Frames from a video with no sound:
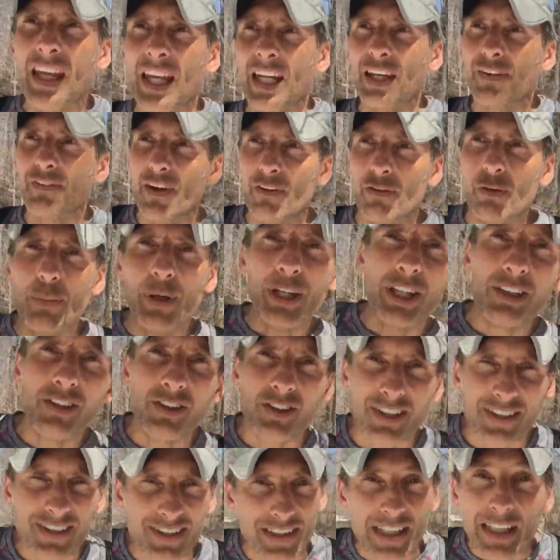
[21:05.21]
And if everybody
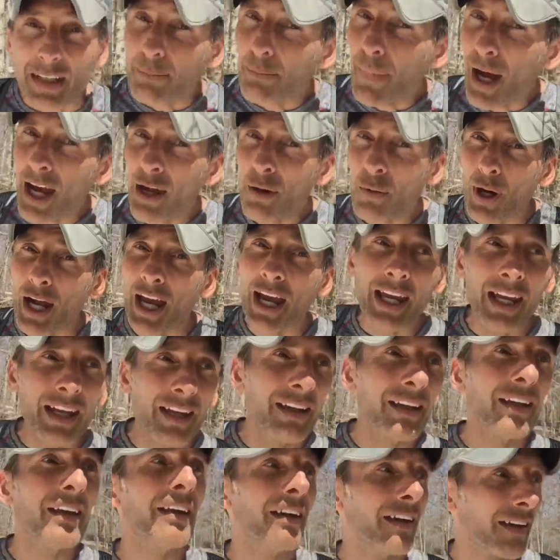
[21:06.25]
could just see it my way,
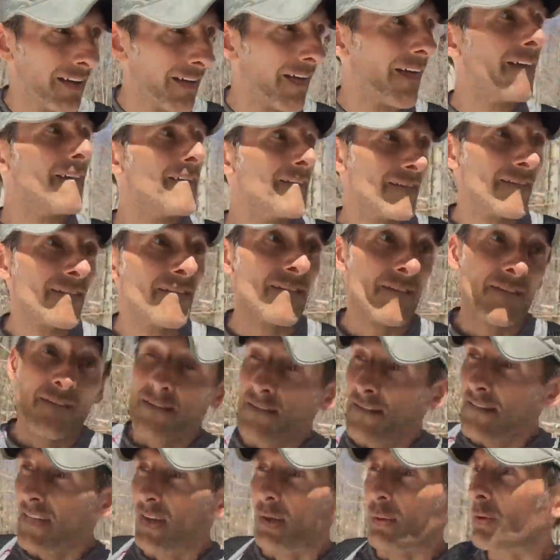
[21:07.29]

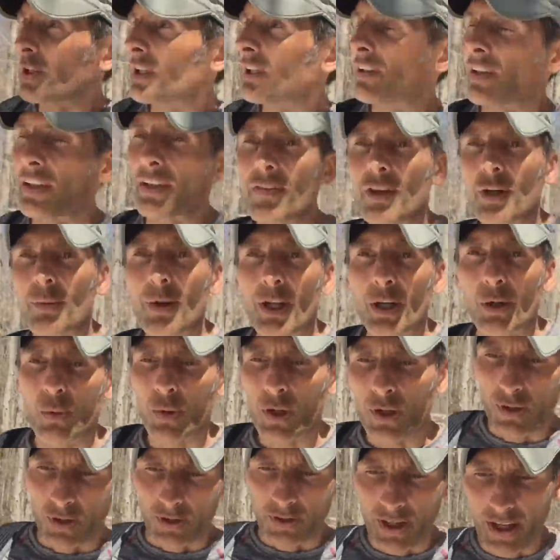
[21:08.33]
we'd live in a better
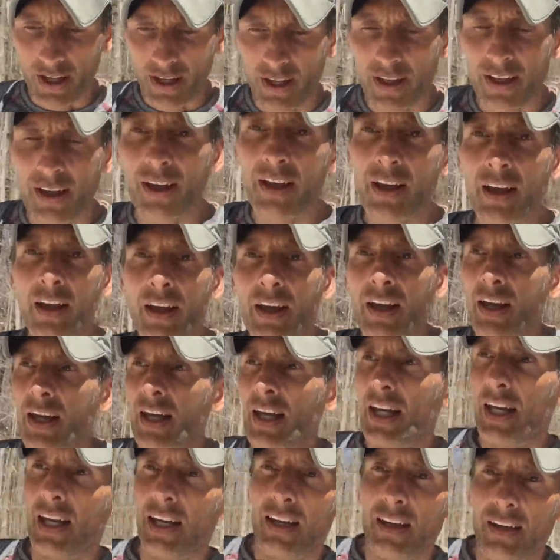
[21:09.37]
world.
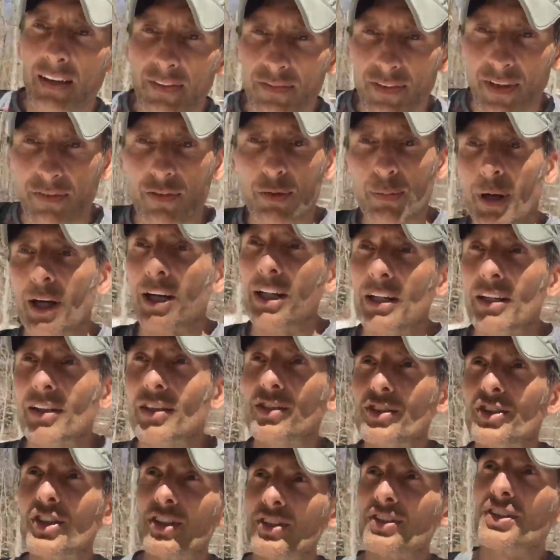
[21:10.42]
If everybody
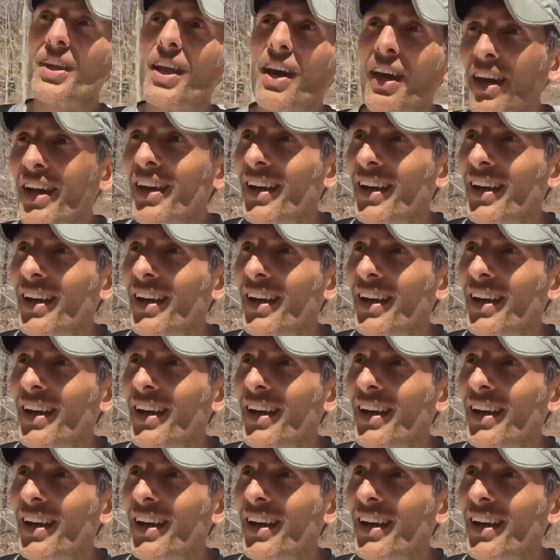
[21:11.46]
could just